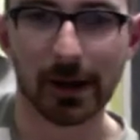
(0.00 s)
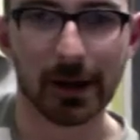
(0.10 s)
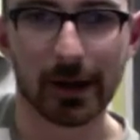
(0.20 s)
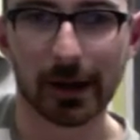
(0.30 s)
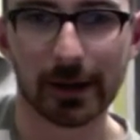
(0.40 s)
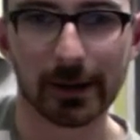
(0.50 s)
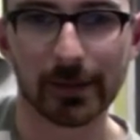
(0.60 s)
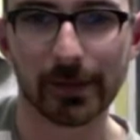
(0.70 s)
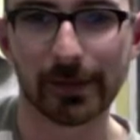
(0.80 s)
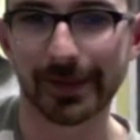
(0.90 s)

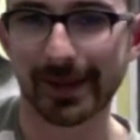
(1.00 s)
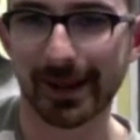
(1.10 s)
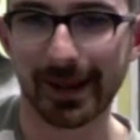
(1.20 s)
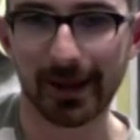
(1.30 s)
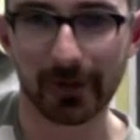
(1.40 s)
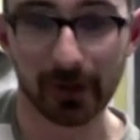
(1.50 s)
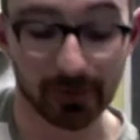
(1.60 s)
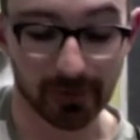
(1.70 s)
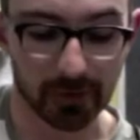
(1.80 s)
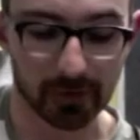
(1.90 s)
yeah, if
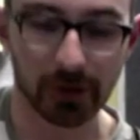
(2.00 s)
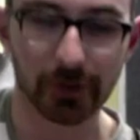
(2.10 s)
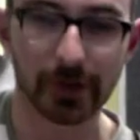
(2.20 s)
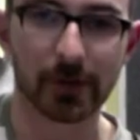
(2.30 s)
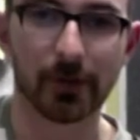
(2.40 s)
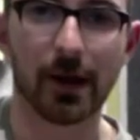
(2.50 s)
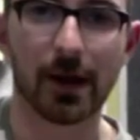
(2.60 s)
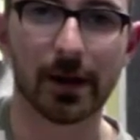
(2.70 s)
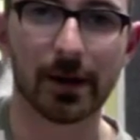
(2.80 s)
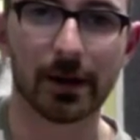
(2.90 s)
you've gotten this
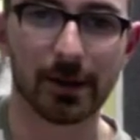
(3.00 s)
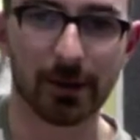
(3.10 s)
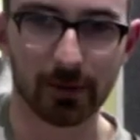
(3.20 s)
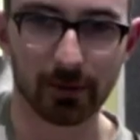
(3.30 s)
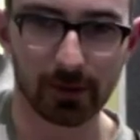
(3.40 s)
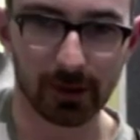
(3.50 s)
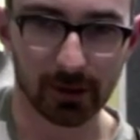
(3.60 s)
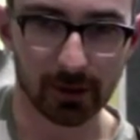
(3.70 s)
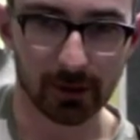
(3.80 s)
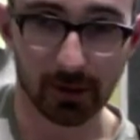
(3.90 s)
far,
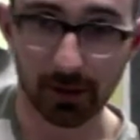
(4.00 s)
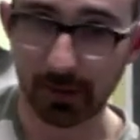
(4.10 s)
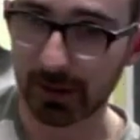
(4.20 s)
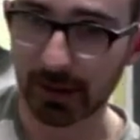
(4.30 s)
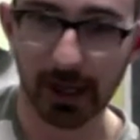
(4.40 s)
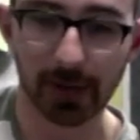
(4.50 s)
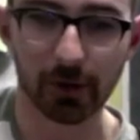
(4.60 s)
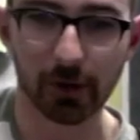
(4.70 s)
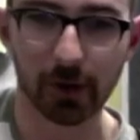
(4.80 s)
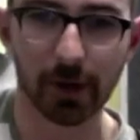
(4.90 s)
it's the same chord
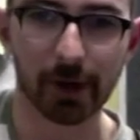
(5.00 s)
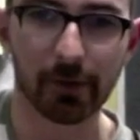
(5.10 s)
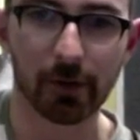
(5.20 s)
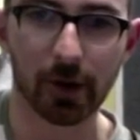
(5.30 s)
I played before.